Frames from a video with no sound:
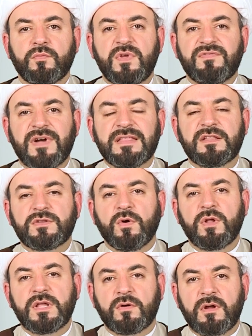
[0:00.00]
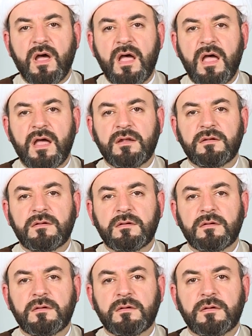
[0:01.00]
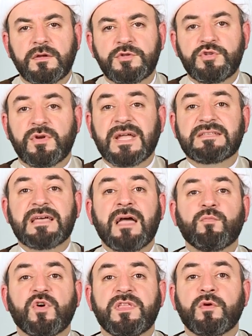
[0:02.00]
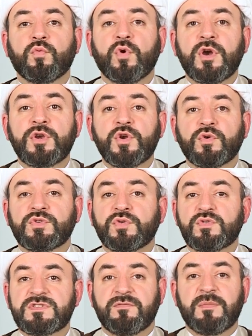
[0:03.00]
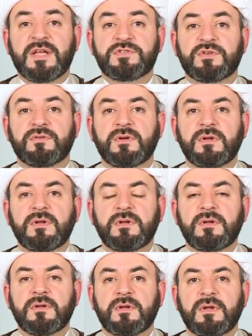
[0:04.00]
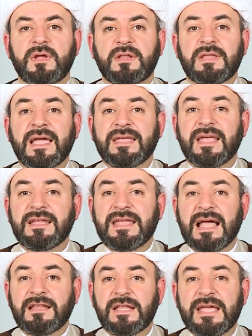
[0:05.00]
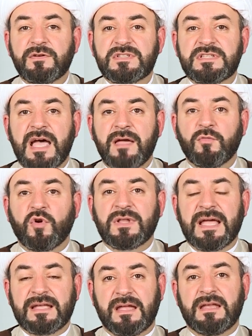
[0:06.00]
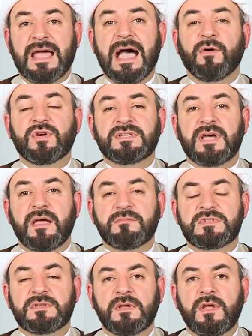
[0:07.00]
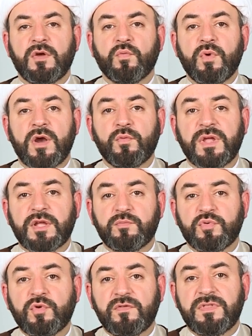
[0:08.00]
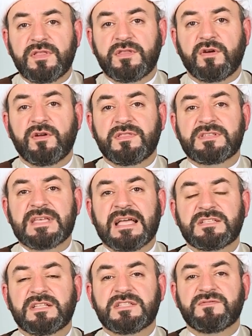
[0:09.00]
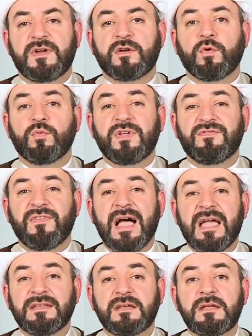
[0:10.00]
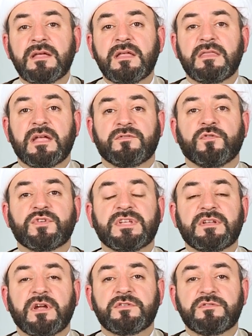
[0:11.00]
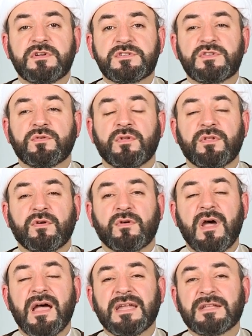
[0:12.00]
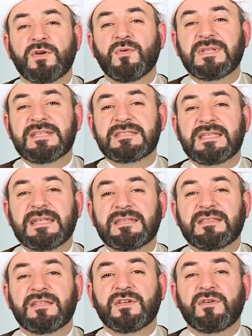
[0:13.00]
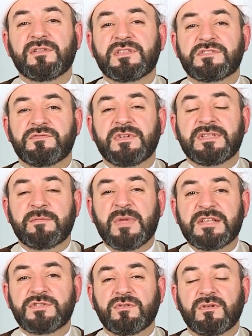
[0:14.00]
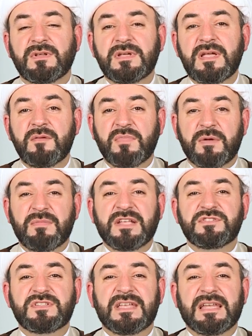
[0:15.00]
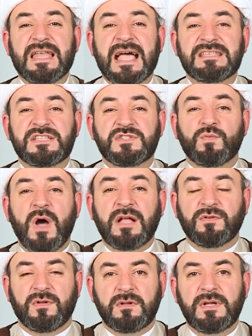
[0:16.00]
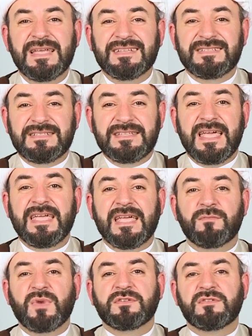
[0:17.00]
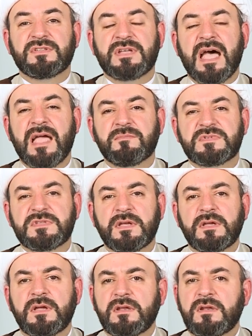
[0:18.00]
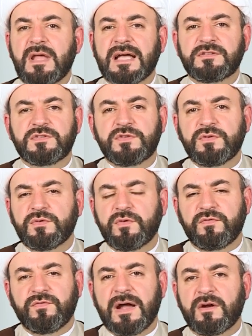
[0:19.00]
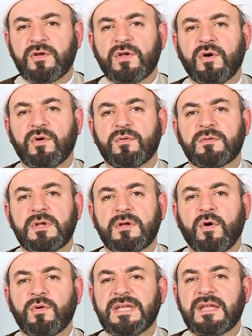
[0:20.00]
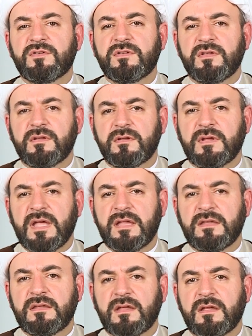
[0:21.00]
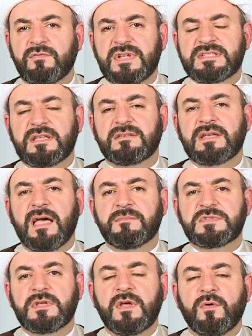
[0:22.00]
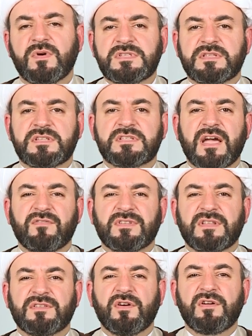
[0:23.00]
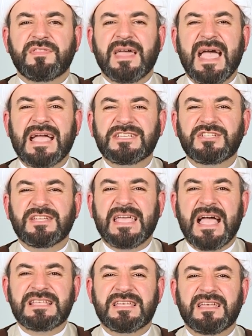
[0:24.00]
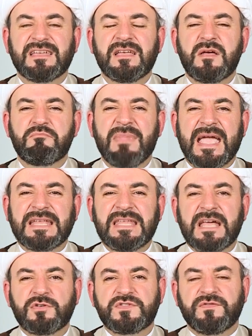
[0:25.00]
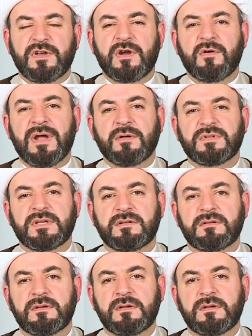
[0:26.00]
we find that the Holy Quran, during a time where there were no tools of measure, like in Galileo's time or like in our times, where we could prove that the earth is actually spherical, we find that 1400 years ago, the Quran not only stated that the earth is three-dimensional, but mentions that it has a swaddle. Today, in modern times, not too far ago, only in recent times, was it discovered that the earth actually has a magnetosphere around it.